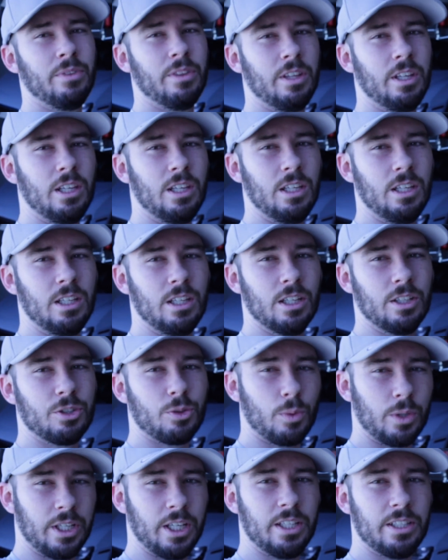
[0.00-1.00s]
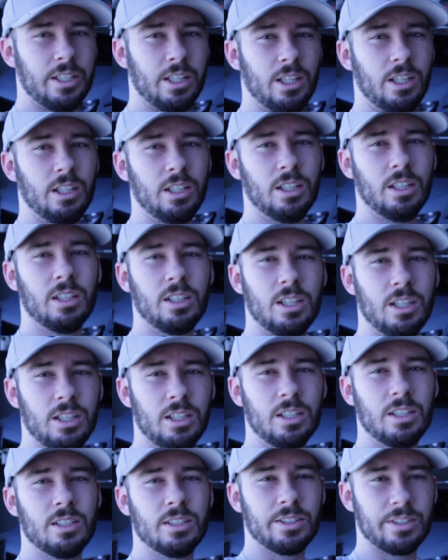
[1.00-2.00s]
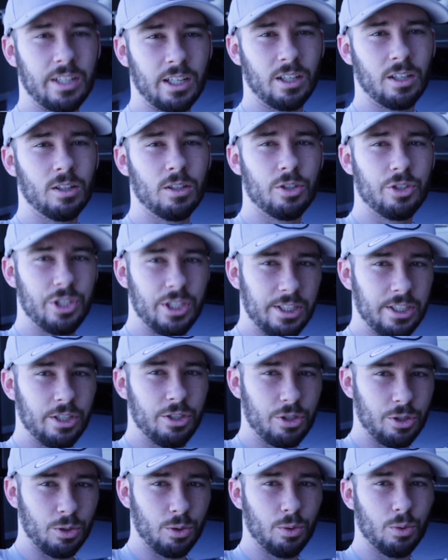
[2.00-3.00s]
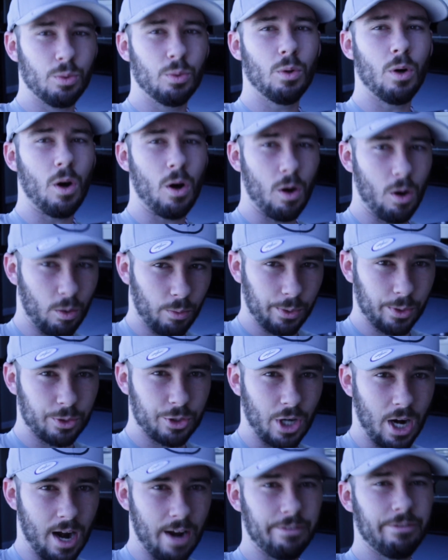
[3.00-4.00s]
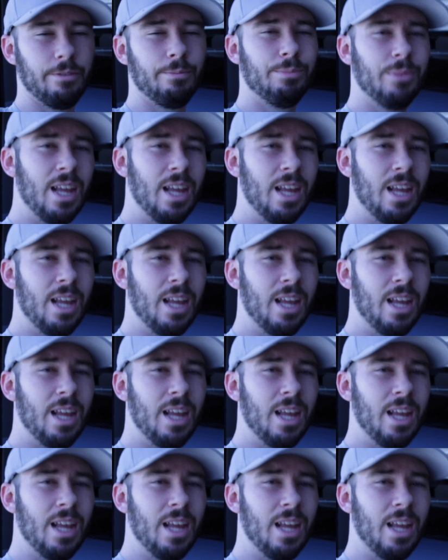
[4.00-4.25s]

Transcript: The 2018 Kia Stinger GT2 all-wheel drive.